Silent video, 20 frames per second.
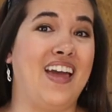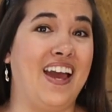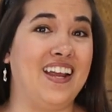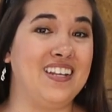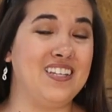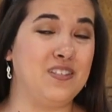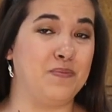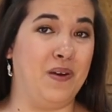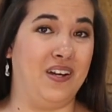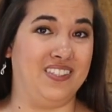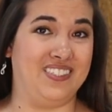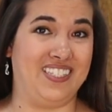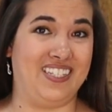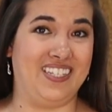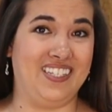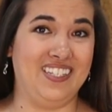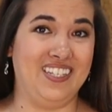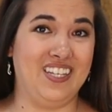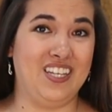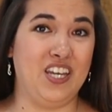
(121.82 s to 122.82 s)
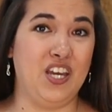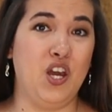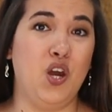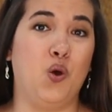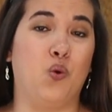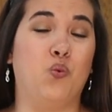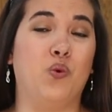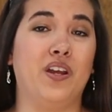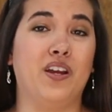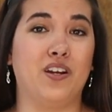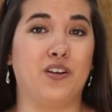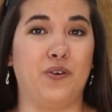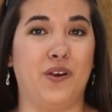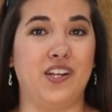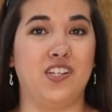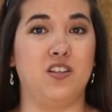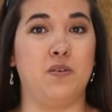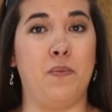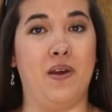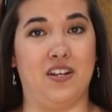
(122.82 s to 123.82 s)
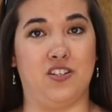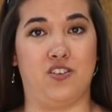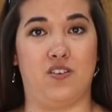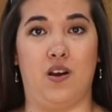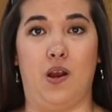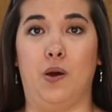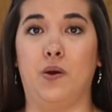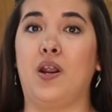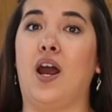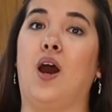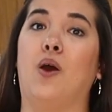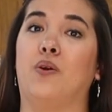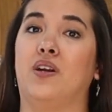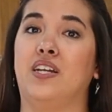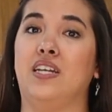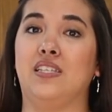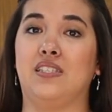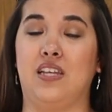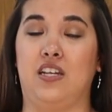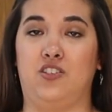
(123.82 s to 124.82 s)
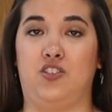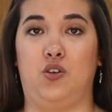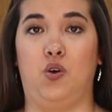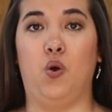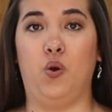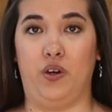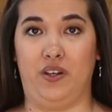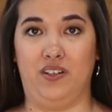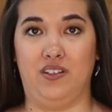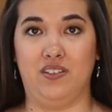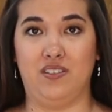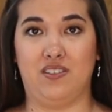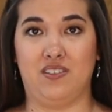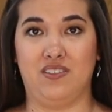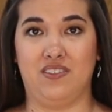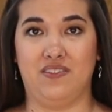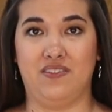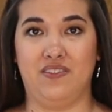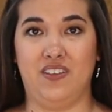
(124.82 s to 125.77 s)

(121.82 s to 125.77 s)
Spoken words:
that is melting, we're going to measure out our essential oils.